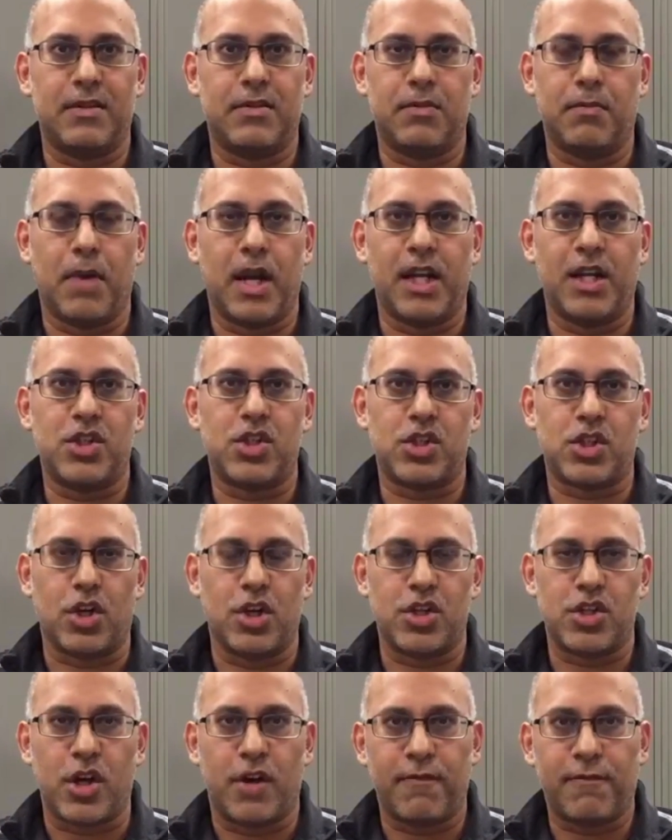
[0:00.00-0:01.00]
money is just going
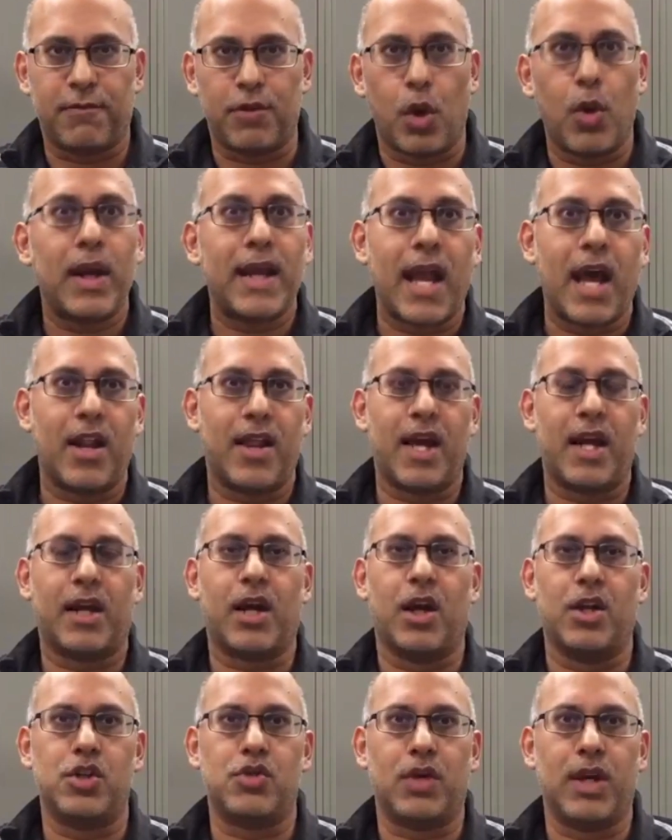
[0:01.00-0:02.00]
to start flowing out of that
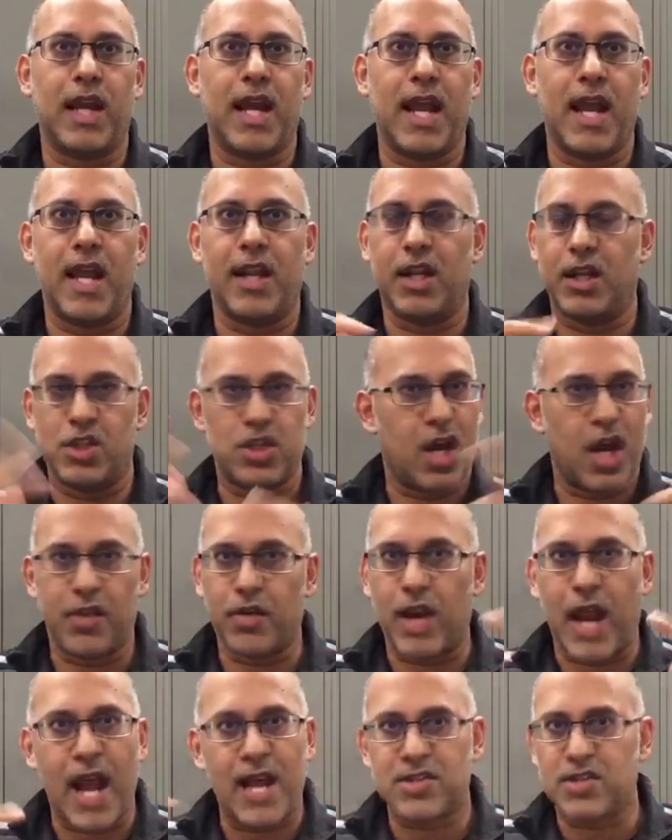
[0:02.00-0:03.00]
country and into
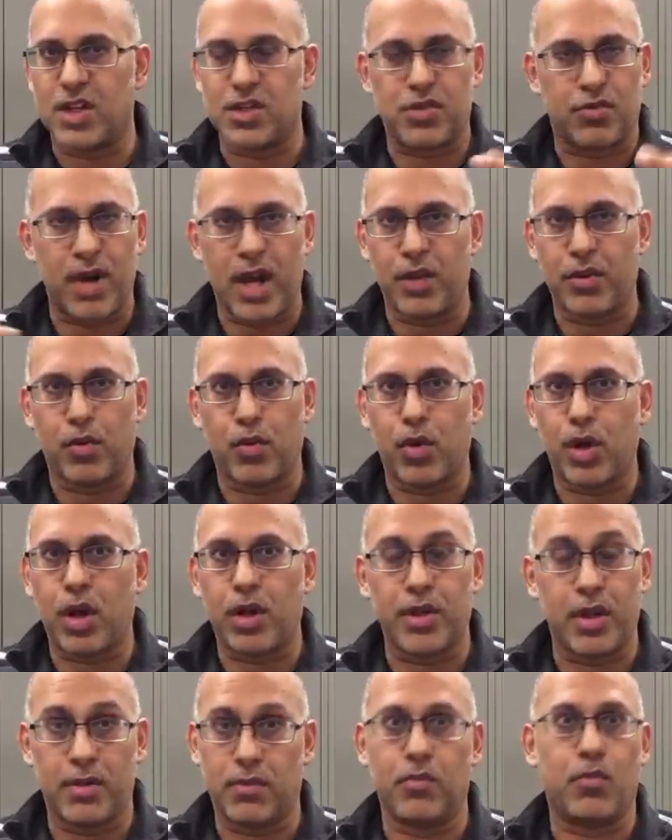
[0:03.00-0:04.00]
other assets around the
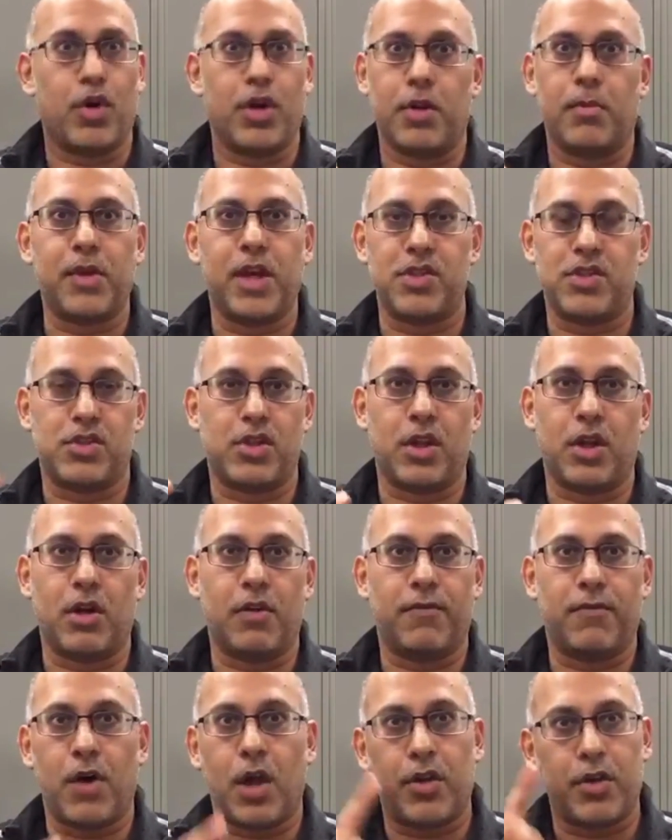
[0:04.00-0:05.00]
world. And where the places are going to
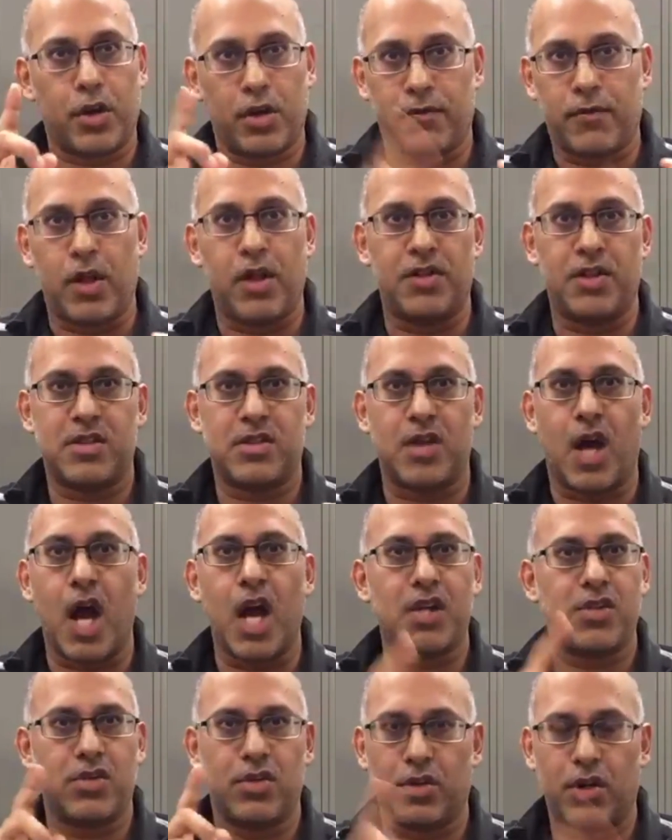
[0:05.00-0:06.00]
fall, they're going to fall into
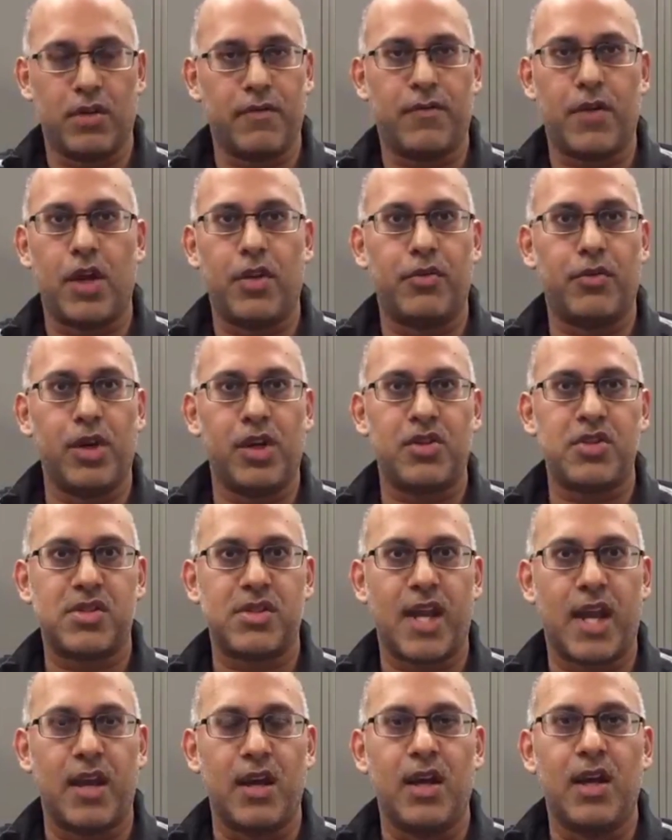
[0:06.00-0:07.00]
stocks and they're going to fall into real
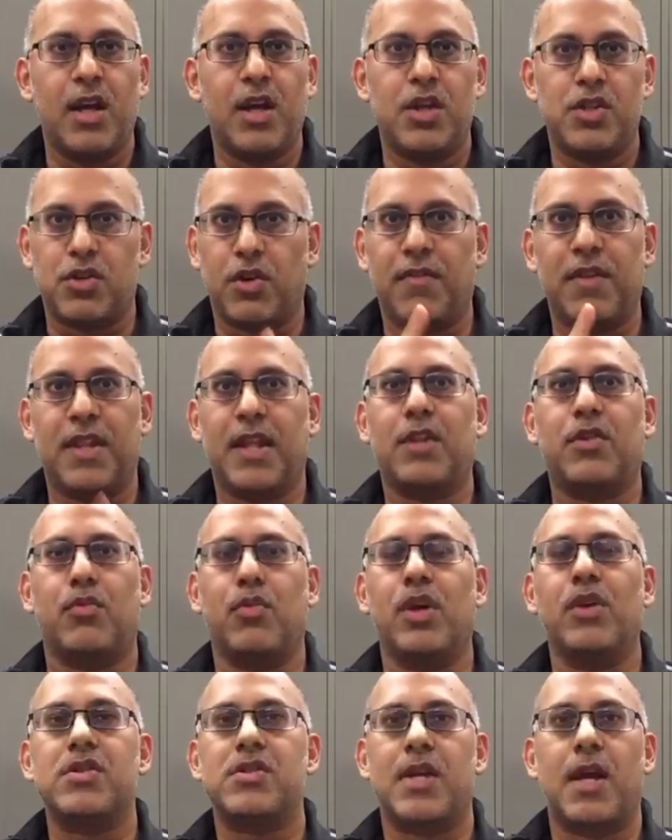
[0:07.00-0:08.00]
estate. So if you think the
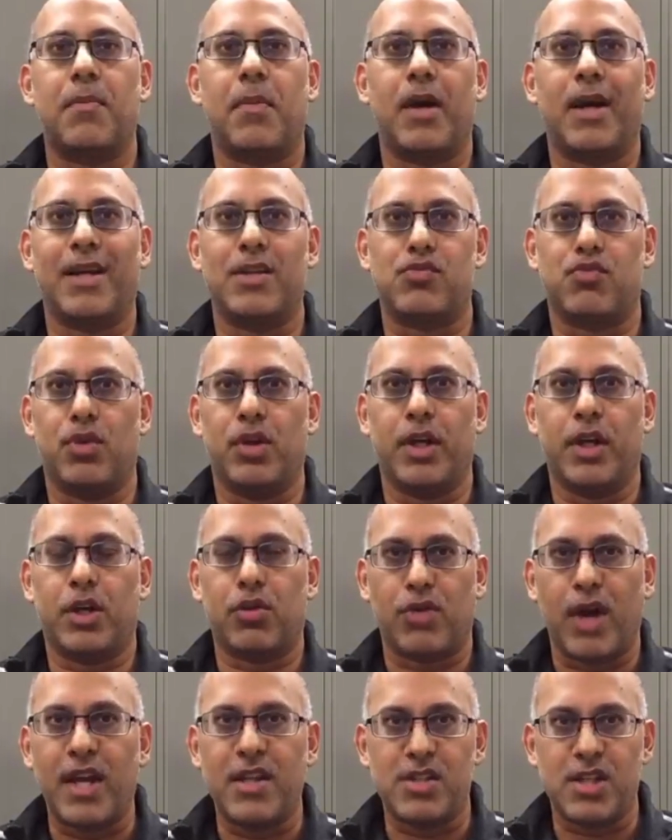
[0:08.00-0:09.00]
real estate market's really
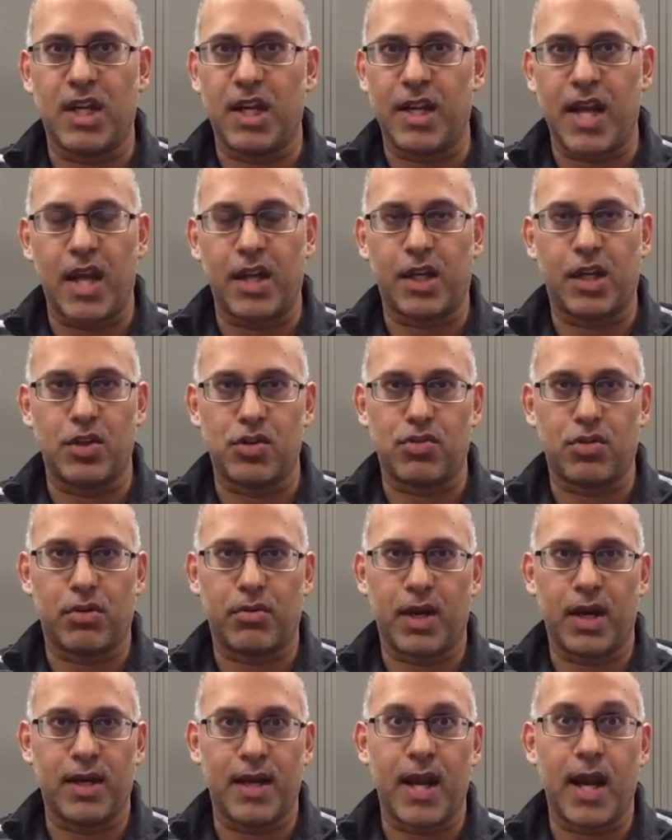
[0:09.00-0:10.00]
crazy and out of control
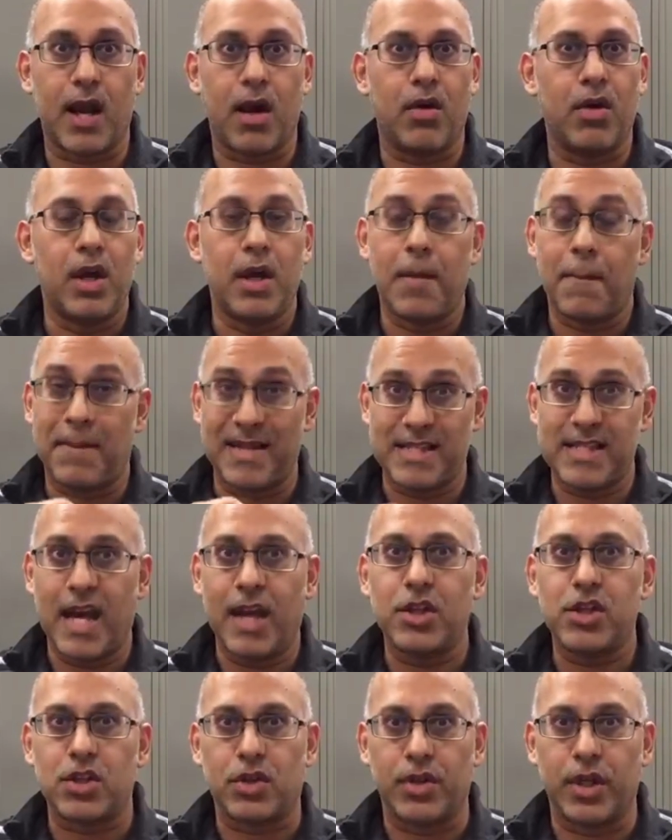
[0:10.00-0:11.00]
right now,
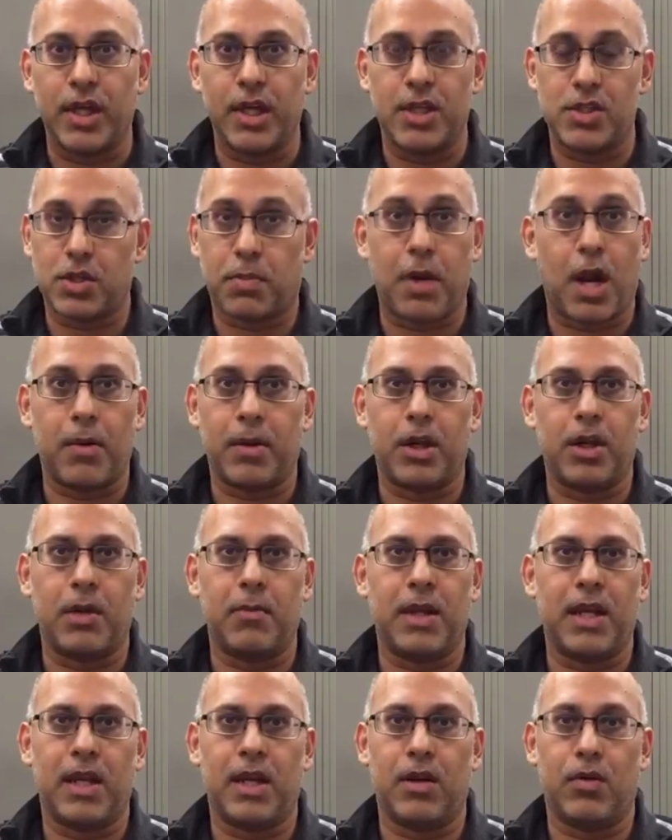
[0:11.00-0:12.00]
potentially it's probably going
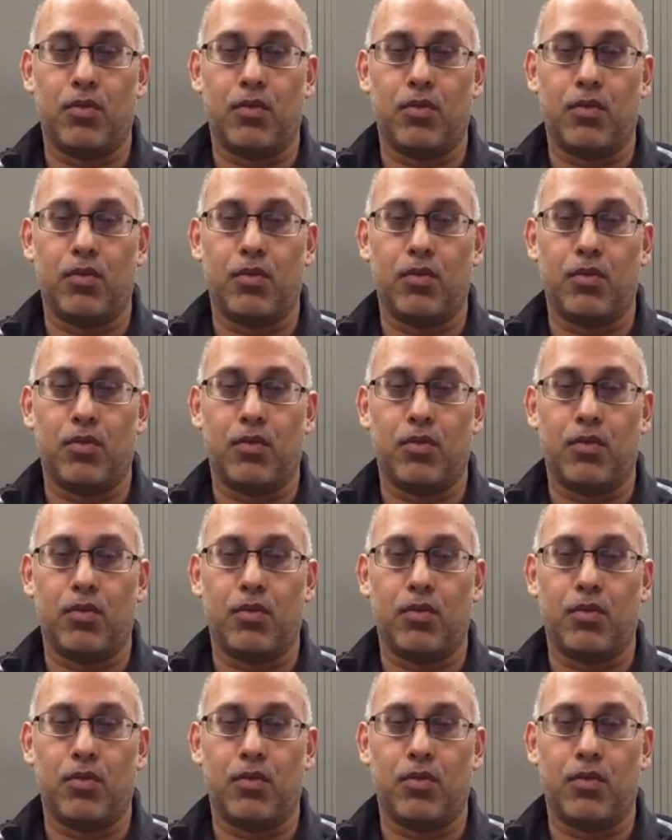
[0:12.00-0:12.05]
to be